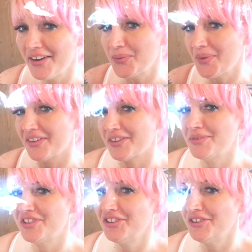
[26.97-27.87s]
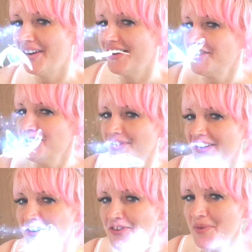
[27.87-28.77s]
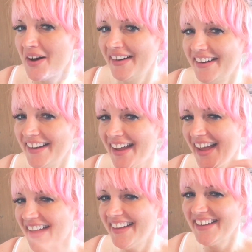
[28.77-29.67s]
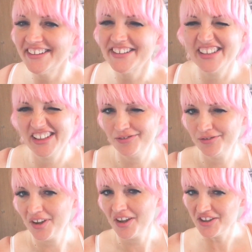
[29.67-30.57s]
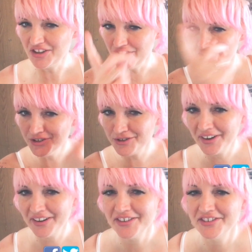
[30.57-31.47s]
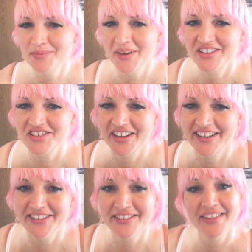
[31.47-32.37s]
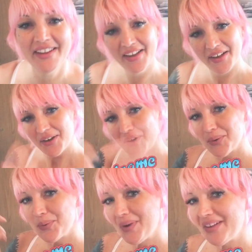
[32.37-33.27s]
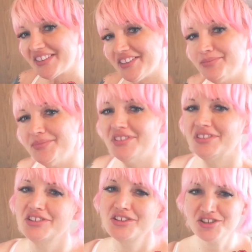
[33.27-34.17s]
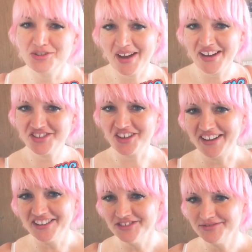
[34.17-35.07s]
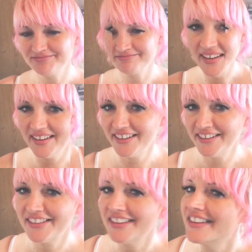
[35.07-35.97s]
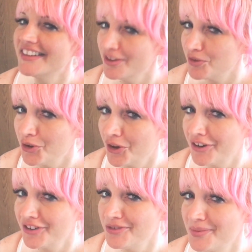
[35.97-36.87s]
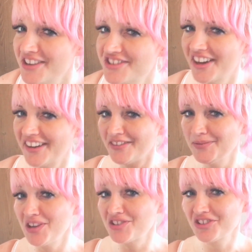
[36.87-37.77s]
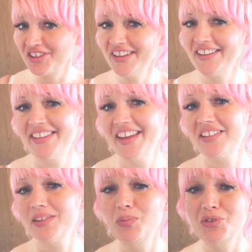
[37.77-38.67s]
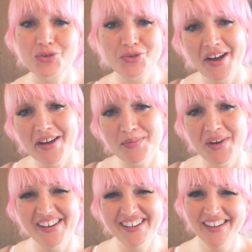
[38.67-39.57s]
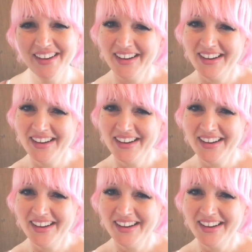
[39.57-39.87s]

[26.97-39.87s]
and welcome to a new video of mine. And if you are new to my channel, welcome to my channel. And if you are new to my channel, make sure to hit that subscribe button